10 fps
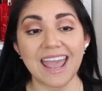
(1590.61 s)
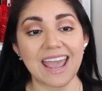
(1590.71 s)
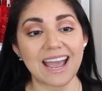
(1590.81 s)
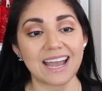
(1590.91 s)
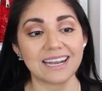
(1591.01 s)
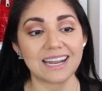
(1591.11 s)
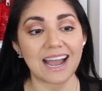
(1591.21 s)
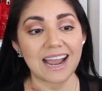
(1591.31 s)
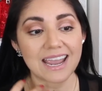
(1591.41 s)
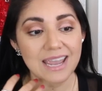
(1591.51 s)
And
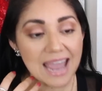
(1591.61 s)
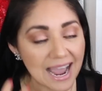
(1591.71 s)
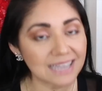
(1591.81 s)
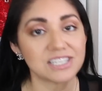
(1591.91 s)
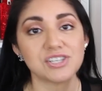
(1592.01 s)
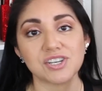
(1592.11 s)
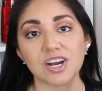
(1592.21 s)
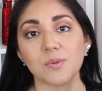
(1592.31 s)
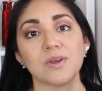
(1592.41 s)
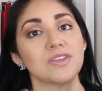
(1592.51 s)
I had to
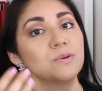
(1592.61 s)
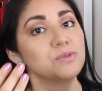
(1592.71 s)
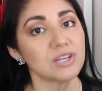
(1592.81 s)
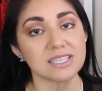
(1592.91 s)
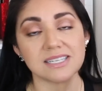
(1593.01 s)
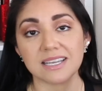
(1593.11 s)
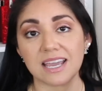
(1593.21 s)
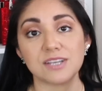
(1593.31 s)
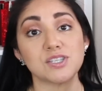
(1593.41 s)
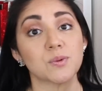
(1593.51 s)
share it with you just in
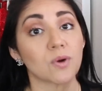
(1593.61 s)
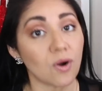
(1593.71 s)
case you were